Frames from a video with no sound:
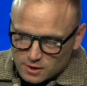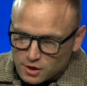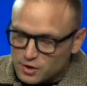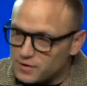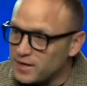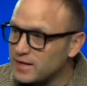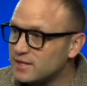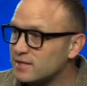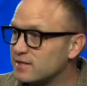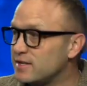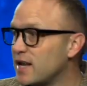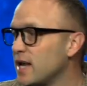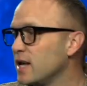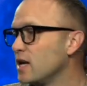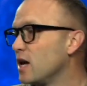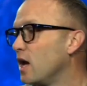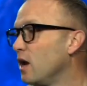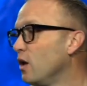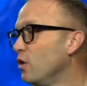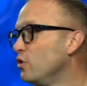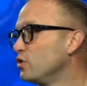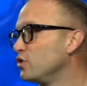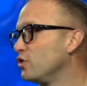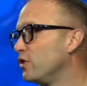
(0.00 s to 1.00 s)
You know, that snake
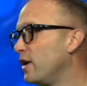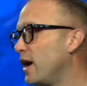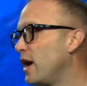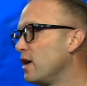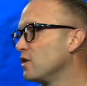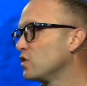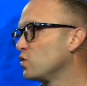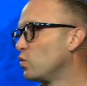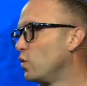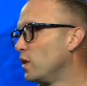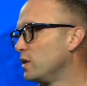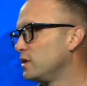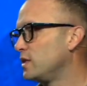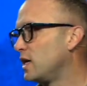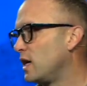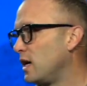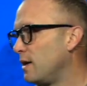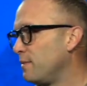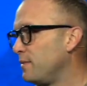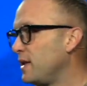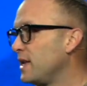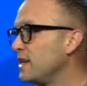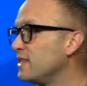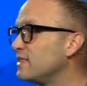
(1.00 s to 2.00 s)
got loose in her house one
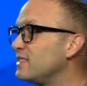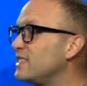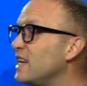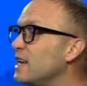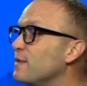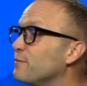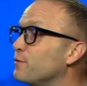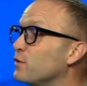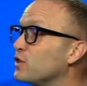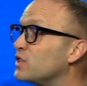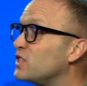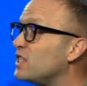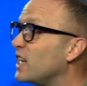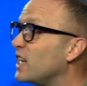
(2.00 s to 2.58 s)
time. They didn't see it for